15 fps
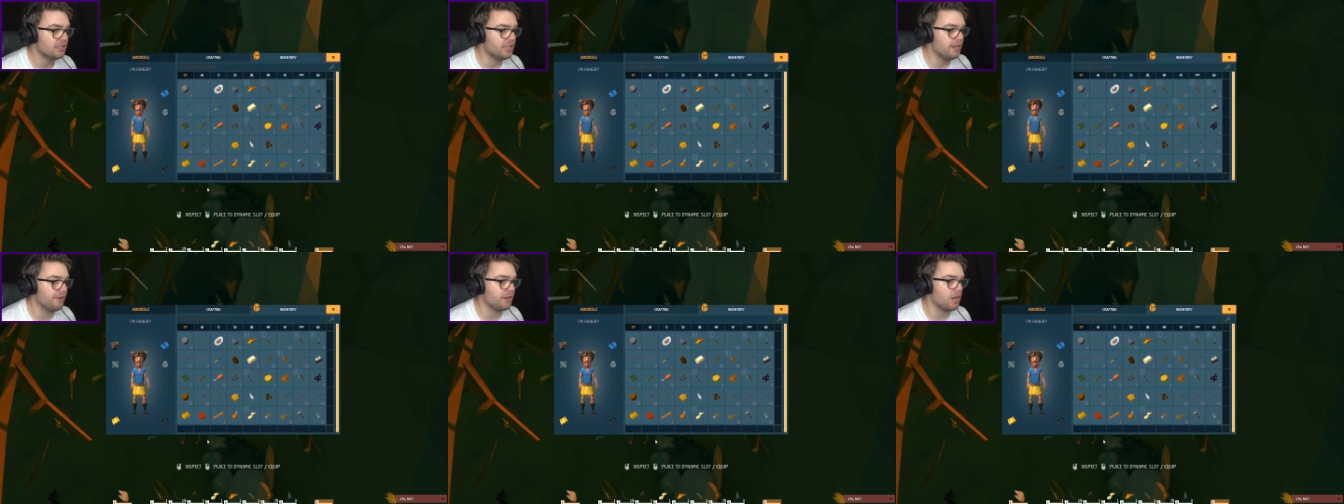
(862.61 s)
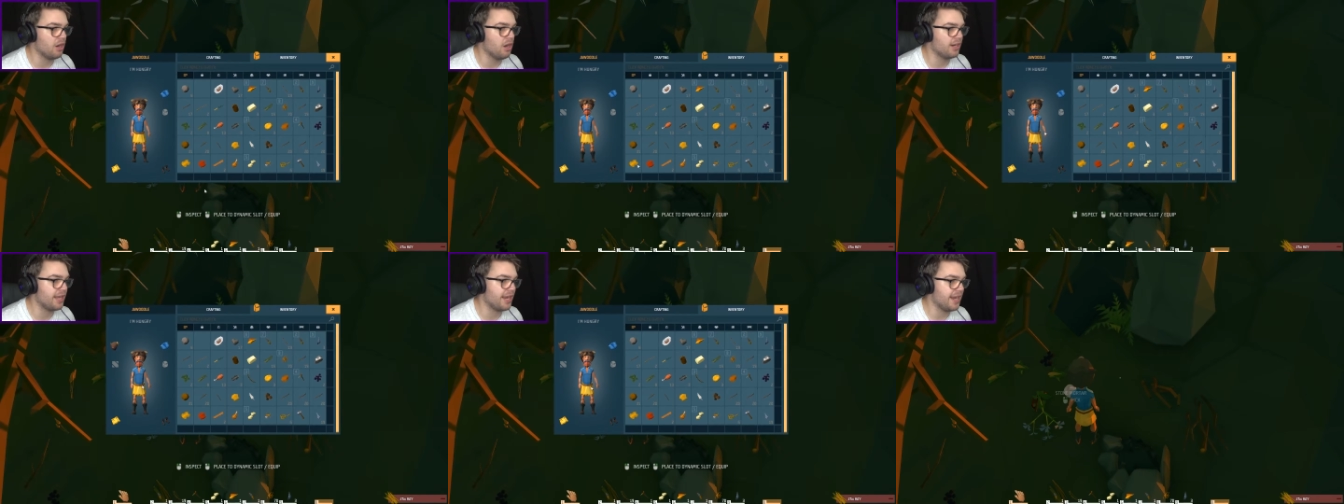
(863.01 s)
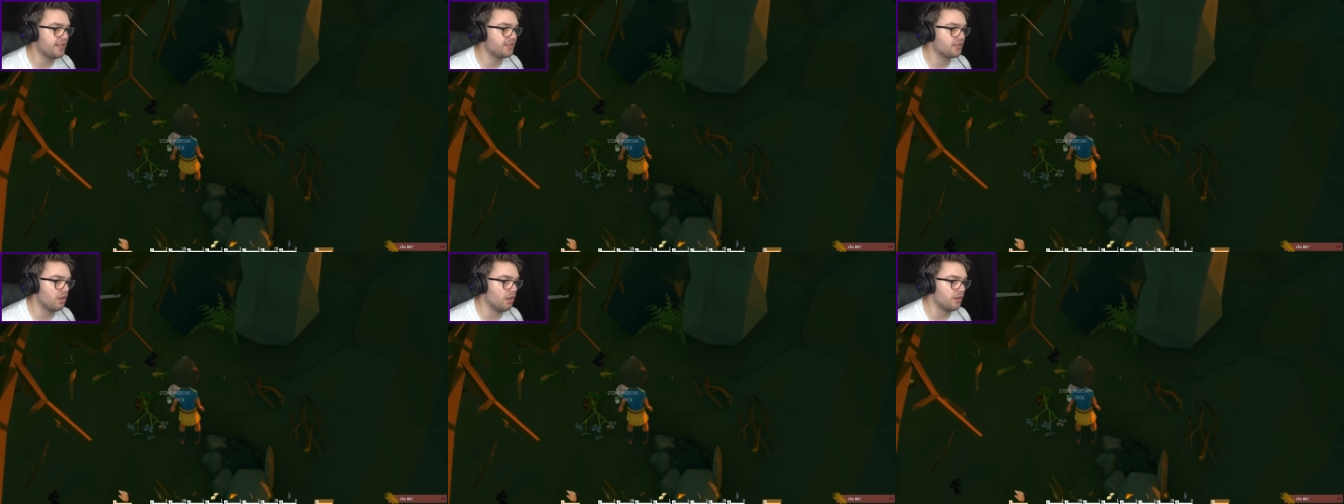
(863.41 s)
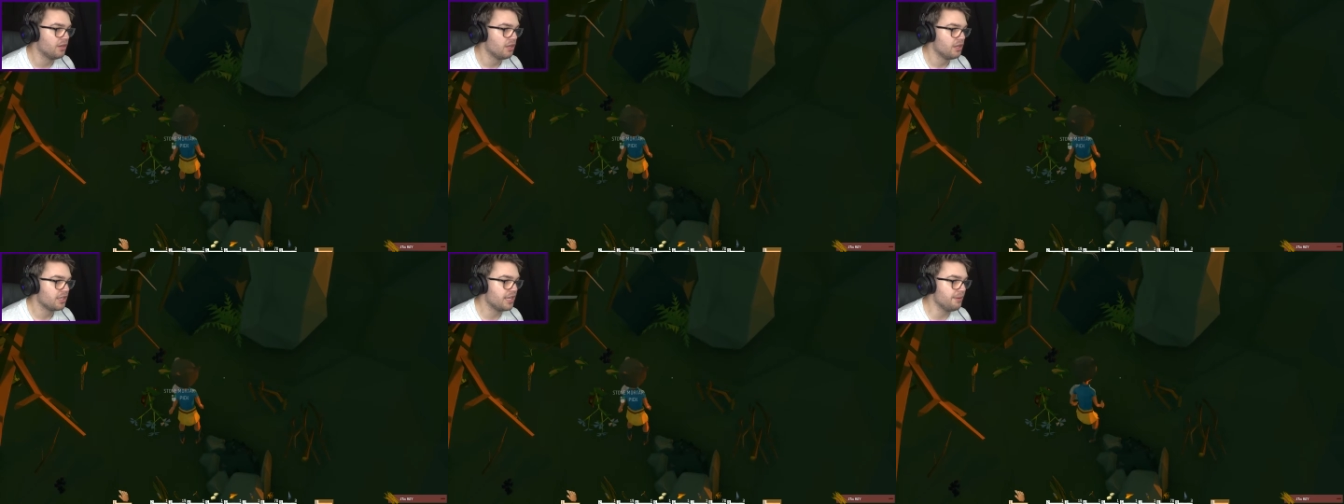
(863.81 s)
There we go. Okay, it's gone.
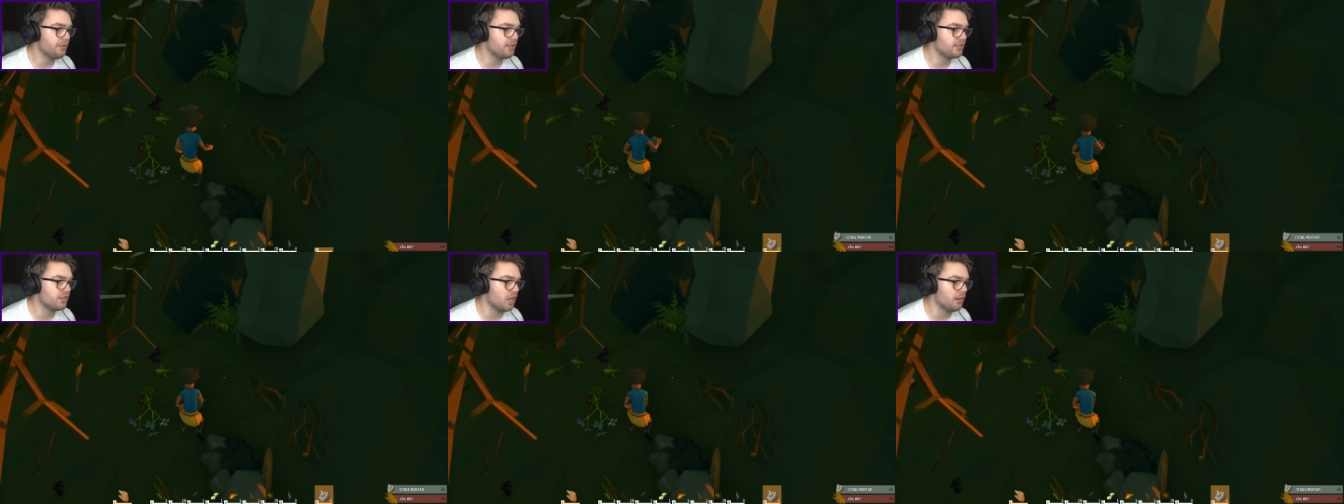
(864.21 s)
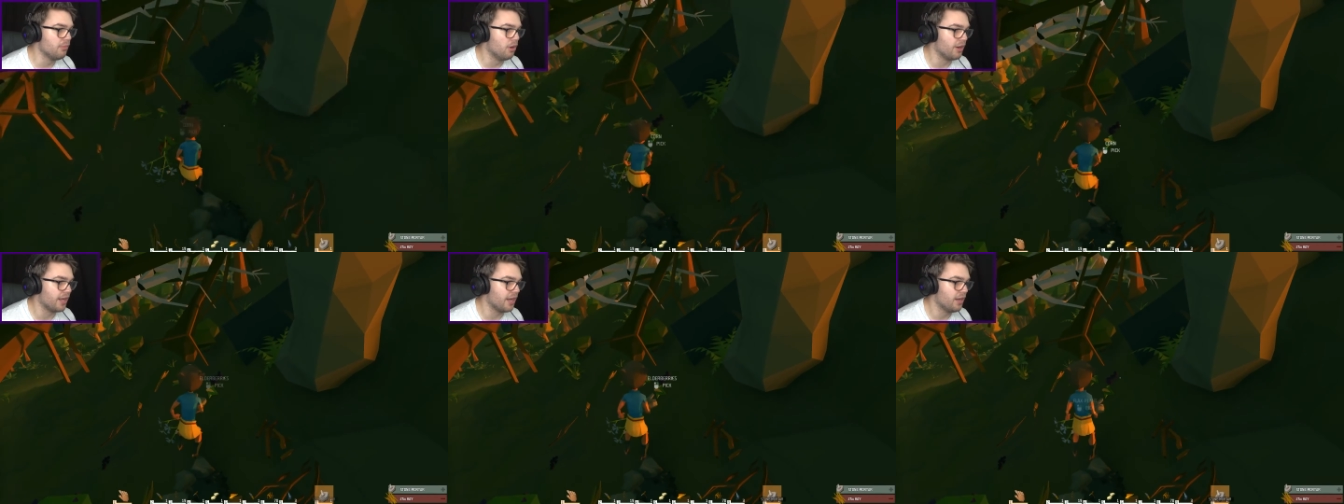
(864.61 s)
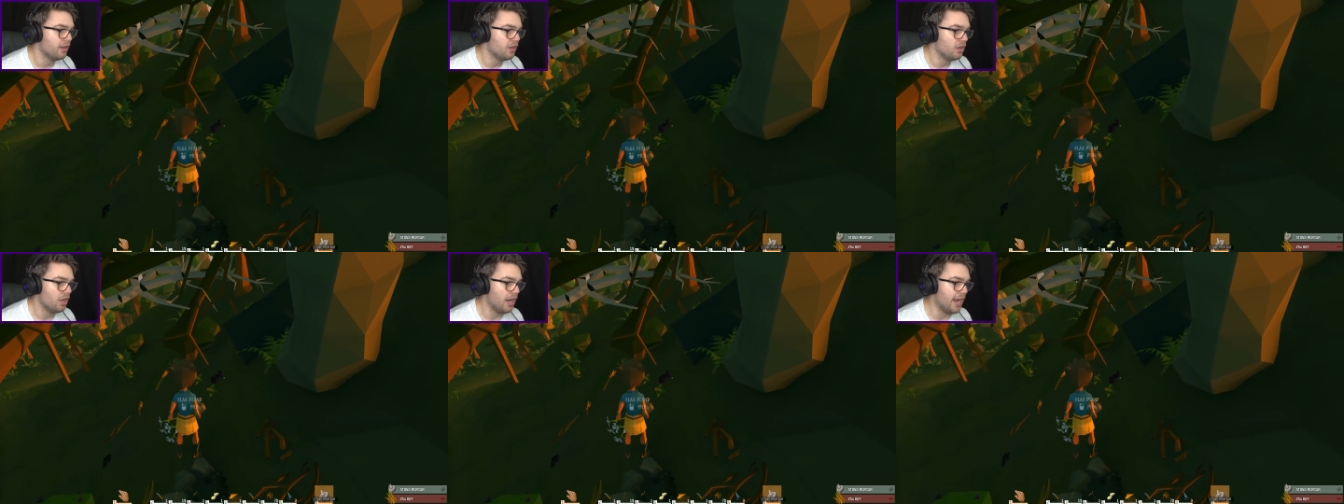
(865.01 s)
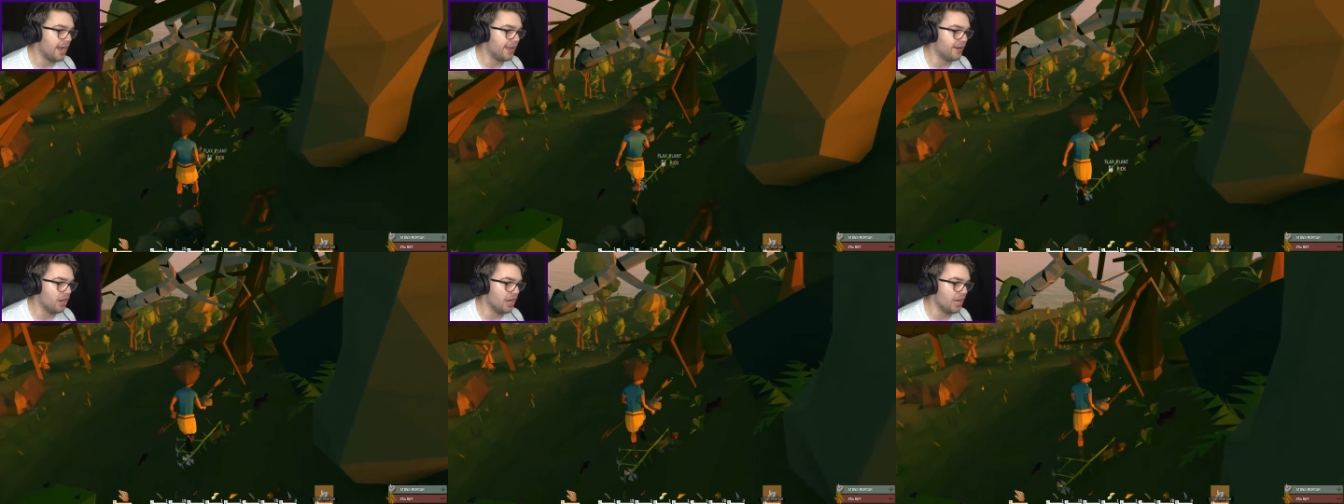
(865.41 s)
Give me the stone mortar,
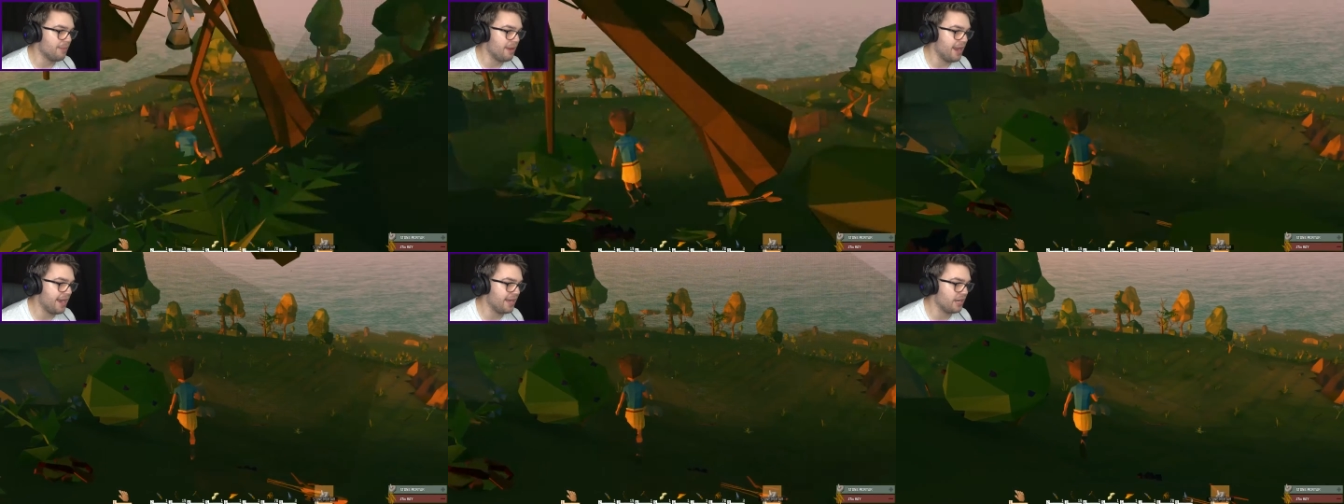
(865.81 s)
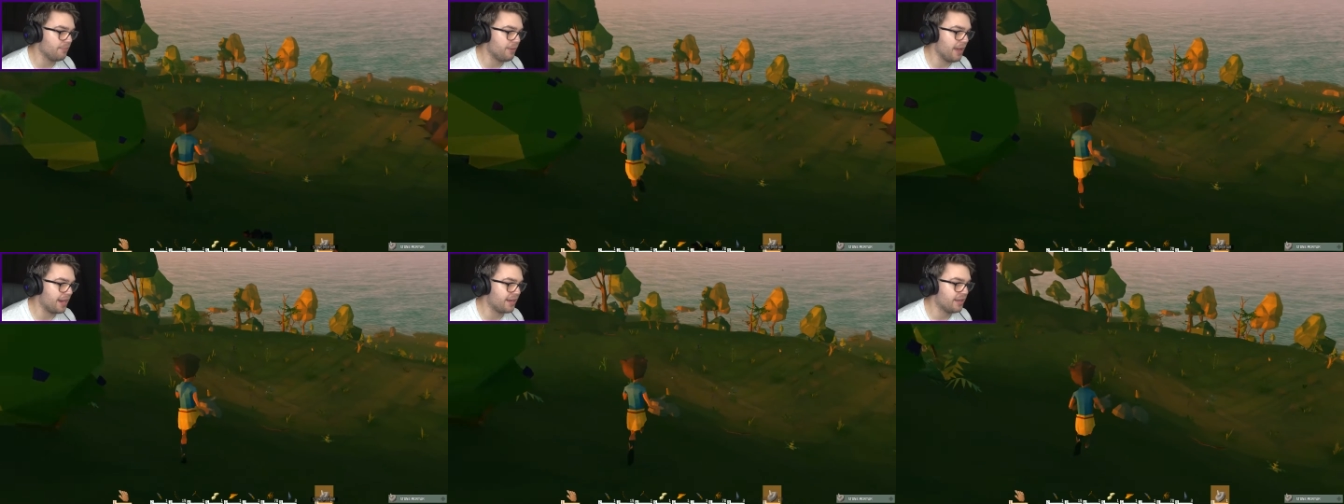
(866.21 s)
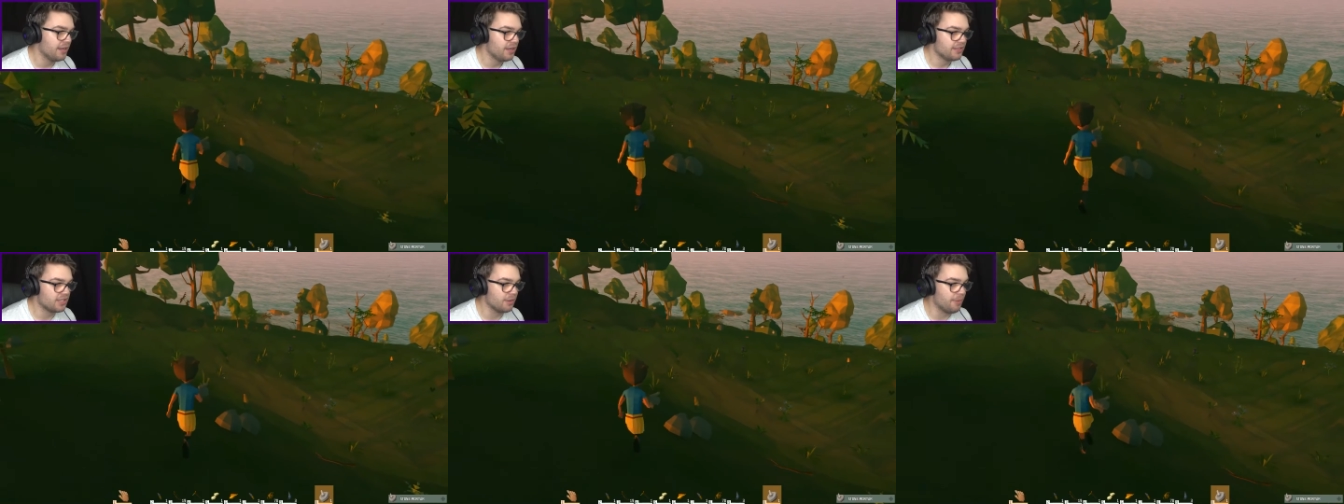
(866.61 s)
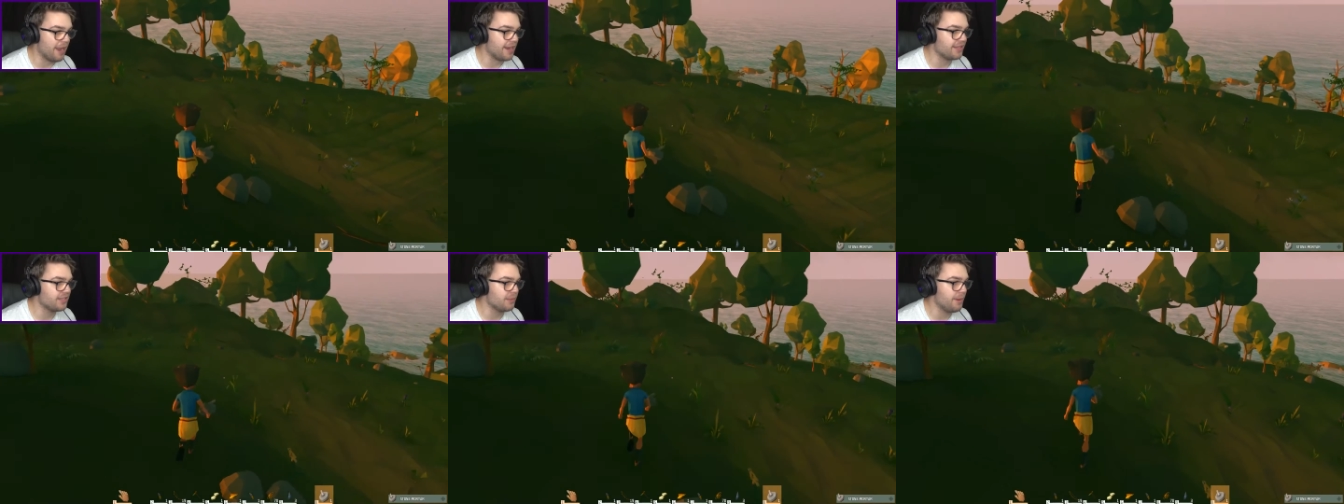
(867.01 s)
and I'm heading back to base.